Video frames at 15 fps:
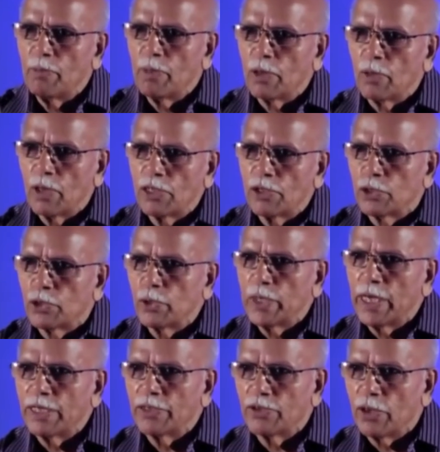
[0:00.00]
But one
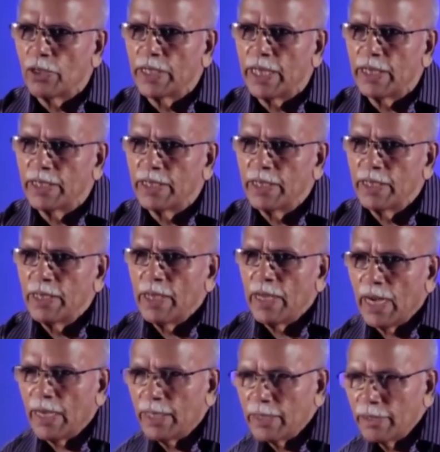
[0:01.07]
student saw that,
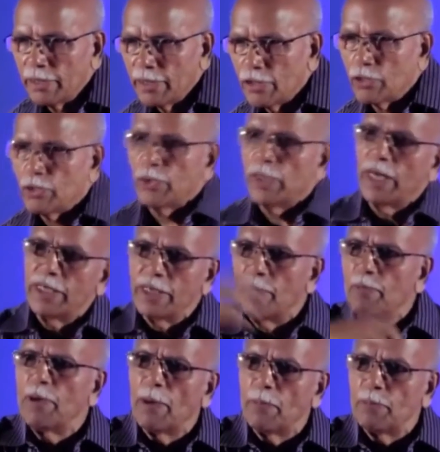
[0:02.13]
and the student
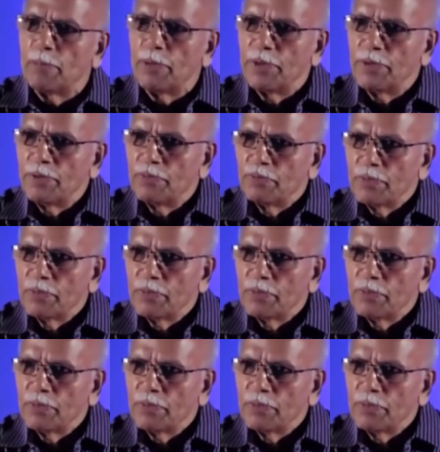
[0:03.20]
jumped up,